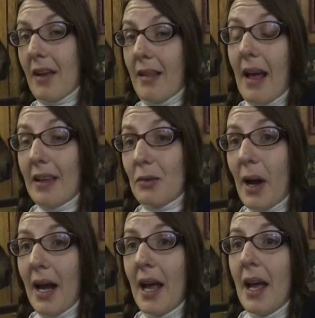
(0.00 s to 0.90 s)
And that's
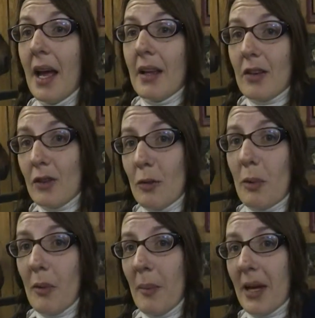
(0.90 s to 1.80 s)
why the
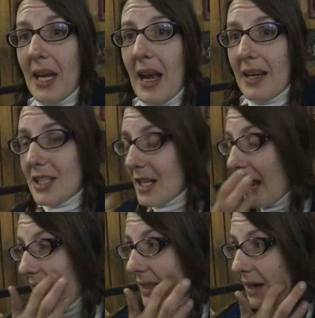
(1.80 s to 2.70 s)
Superwoman connection
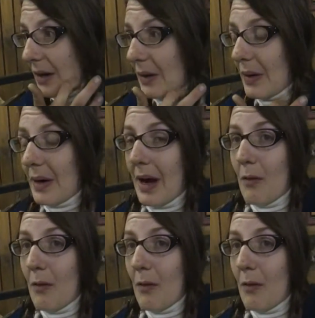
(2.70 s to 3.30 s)
and their